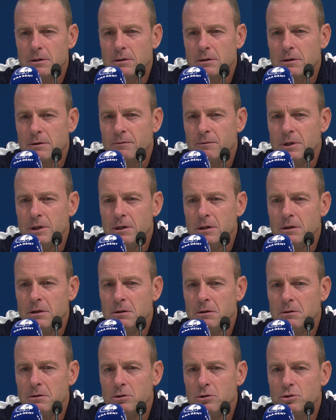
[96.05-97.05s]
that
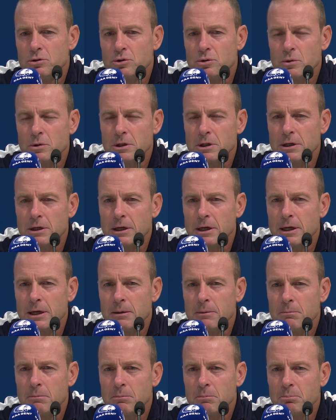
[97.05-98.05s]
we, during the
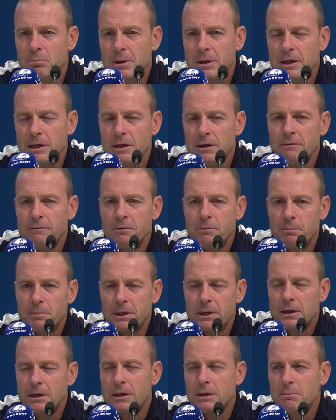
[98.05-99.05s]
game, played even
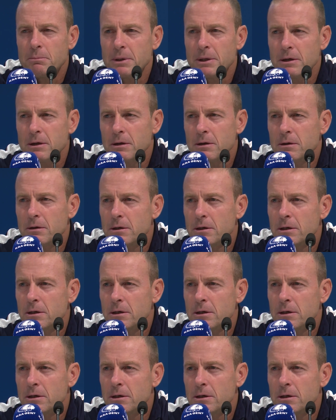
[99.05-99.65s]
better and better,